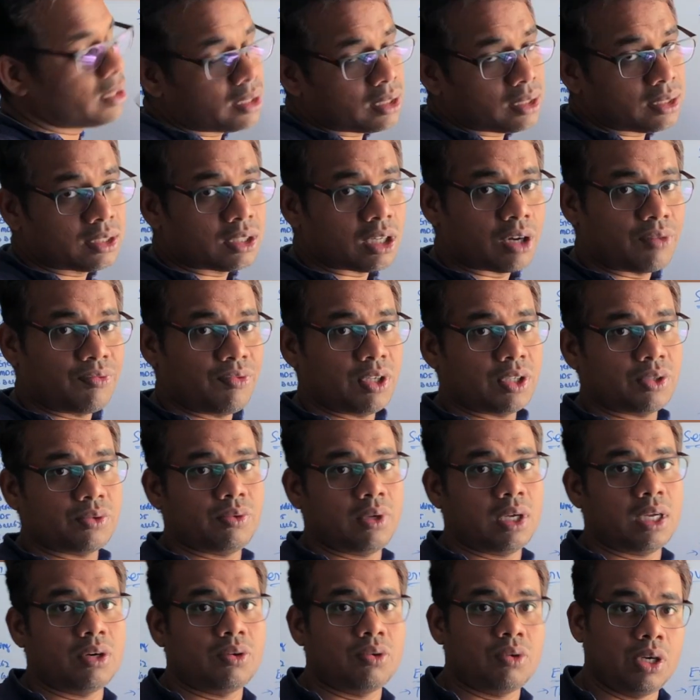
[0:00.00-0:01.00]
service
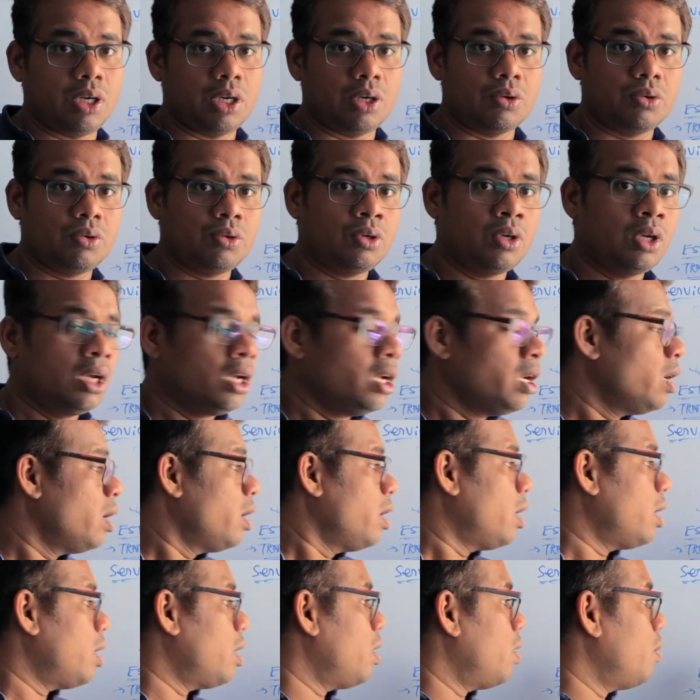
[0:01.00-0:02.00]
we are going to
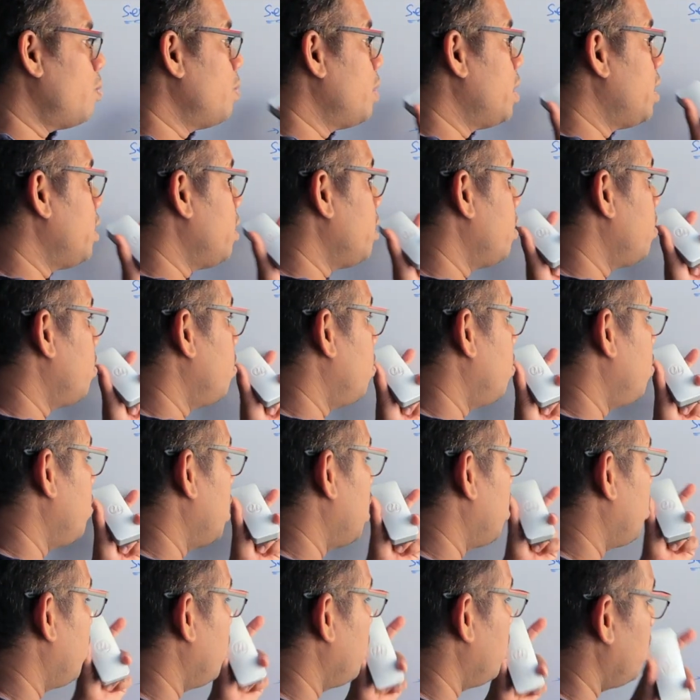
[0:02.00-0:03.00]

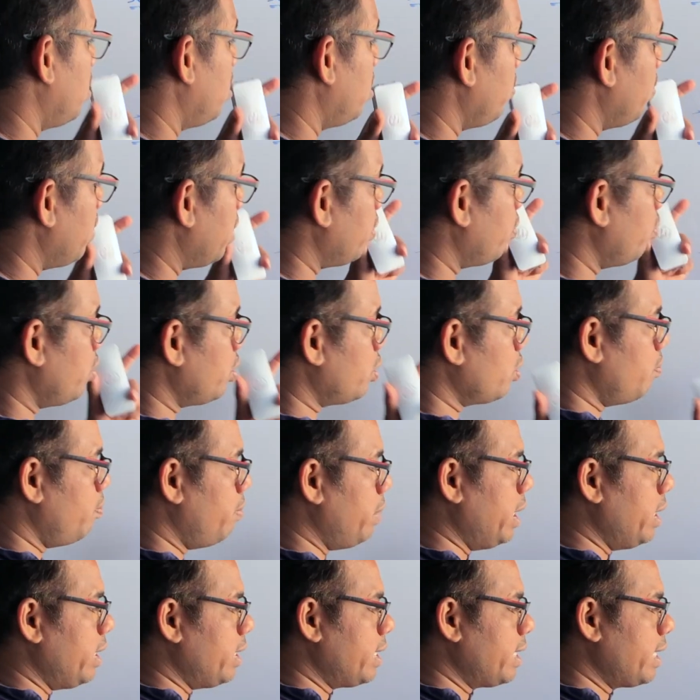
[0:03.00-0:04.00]
we're going to
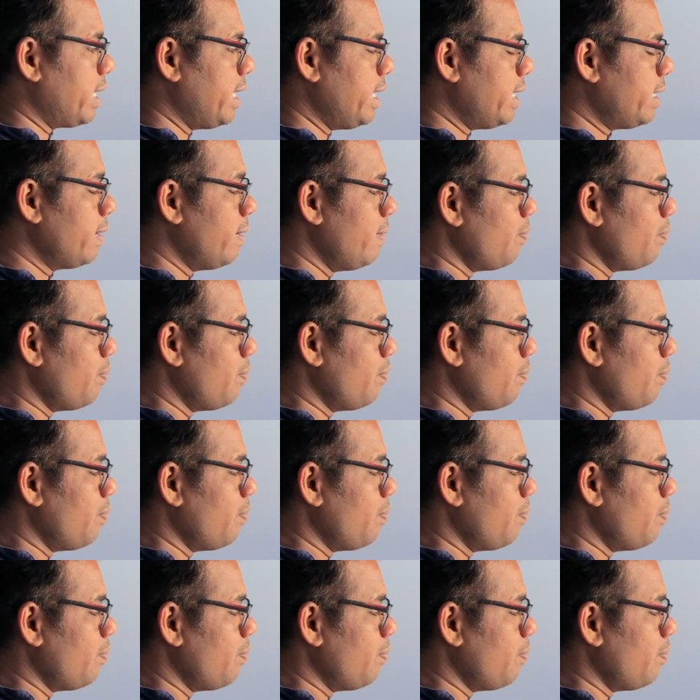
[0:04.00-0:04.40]
build, right?